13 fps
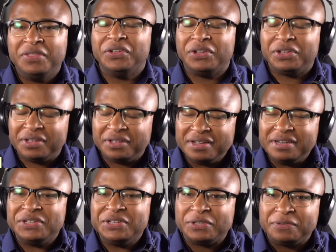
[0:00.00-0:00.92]
the
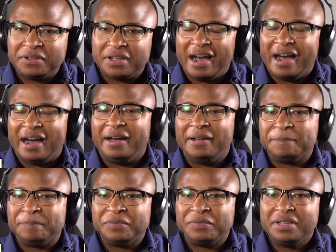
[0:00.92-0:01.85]
goodness of
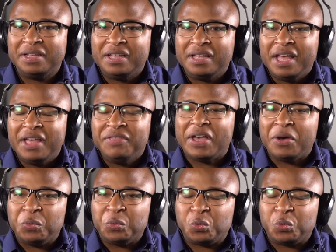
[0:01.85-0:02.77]
God,
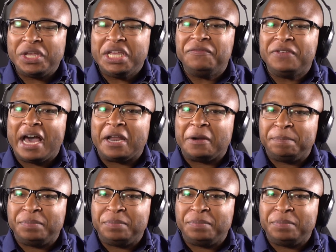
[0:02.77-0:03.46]
that we've got to